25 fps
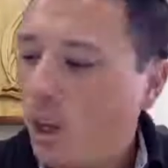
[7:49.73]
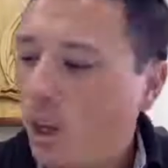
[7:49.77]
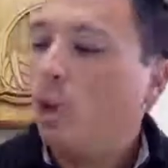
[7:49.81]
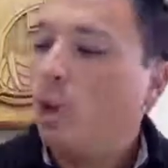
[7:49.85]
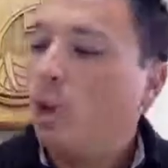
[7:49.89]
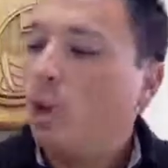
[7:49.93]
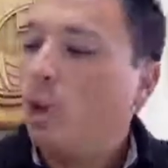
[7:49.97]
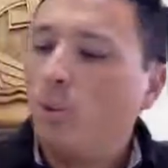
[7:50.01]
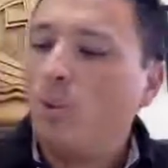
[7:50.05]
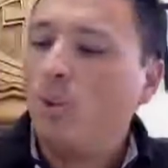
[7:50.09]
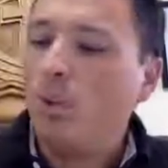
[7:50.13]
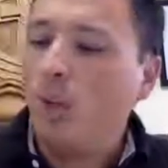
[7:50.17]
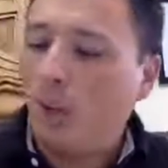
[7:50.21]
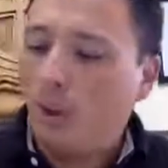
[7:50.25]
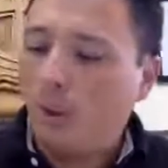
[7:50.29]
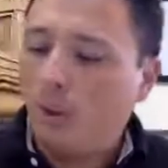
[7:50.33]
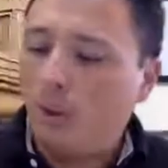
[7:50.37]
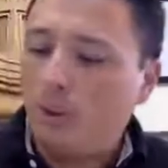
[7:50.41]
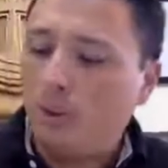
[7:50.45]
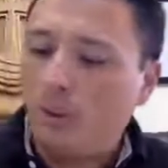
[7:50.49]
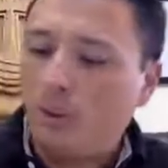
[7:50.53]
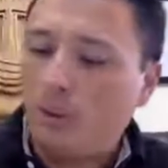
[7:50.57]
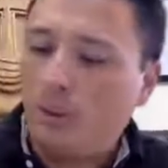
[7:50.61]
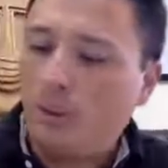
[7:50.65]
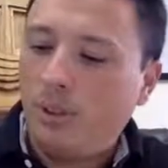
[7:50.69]
Who
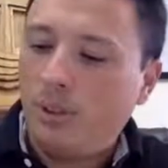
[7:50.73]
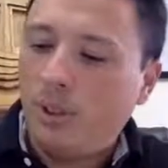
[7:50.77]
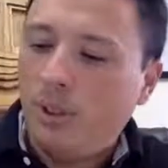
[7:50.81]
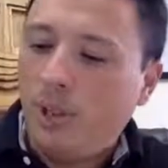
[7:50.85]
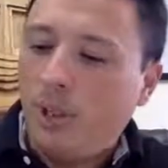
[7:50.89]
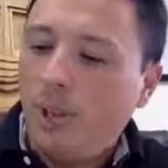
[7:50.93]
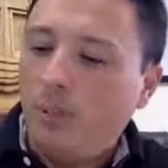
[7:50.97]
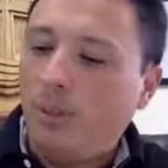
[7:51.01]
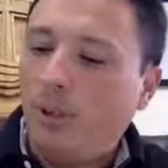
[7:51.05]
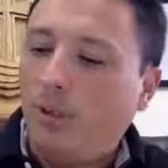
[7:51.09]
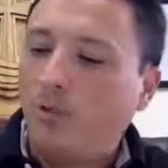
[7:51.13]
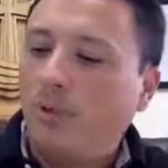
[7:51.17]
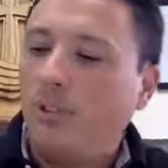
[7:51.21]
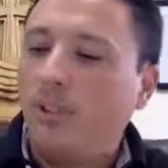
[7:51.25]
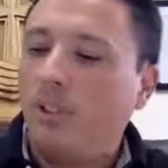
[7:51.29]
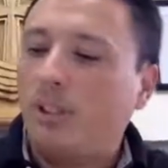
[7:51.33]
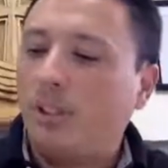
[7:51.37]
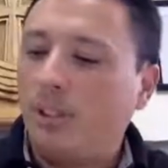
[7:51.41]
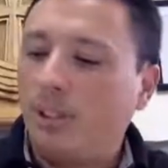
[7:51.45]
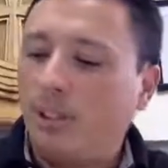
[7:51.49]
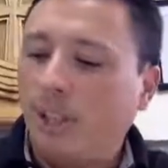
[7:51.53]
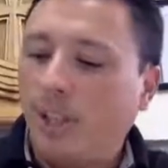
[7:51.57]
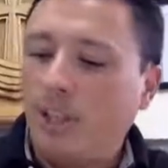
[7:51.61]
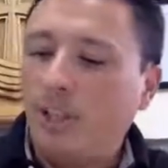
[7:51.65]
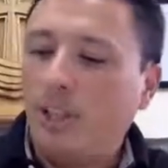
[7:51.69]
knows? But for
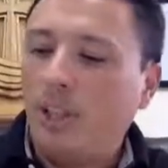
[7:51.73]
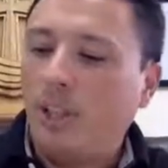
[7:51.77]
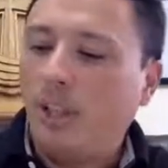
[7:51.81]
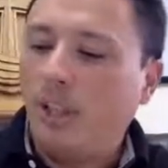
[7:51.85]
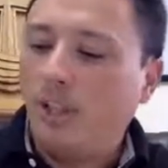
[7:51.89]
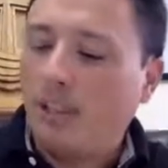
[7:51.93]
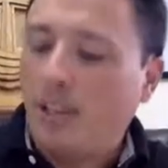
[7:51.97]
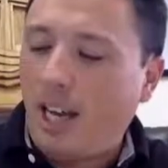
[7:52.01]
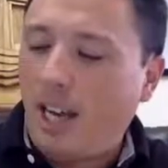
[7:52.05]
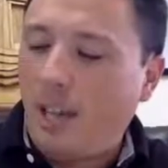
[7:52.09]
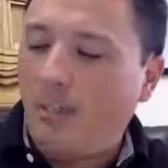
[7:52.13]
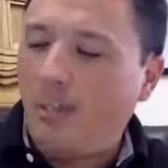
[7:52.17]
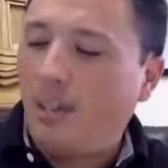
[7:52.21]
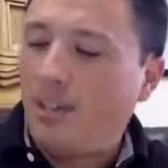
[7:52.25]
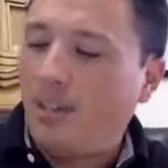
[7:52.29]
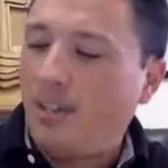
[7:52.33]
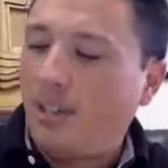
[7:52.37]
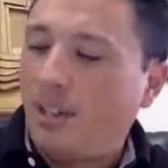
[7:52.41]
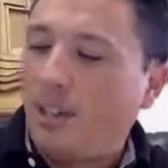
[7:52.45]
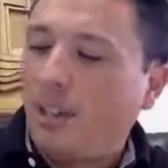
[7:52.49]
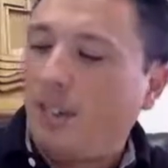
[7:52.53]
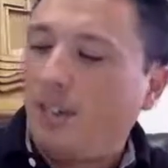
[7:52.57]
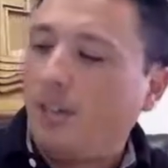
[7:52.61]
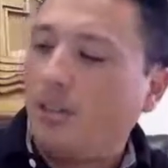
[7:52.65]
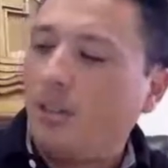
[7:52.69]
such a time as
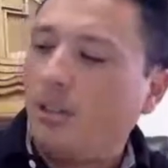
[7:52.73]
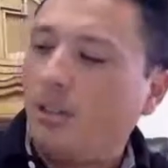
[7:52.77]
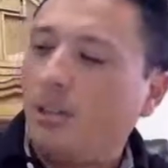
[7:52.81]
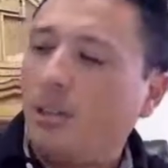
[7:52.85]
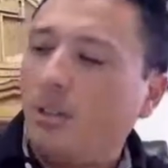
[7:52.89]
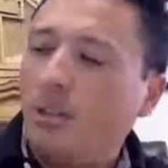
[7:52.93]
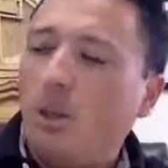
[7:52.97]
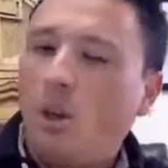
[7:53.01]
this,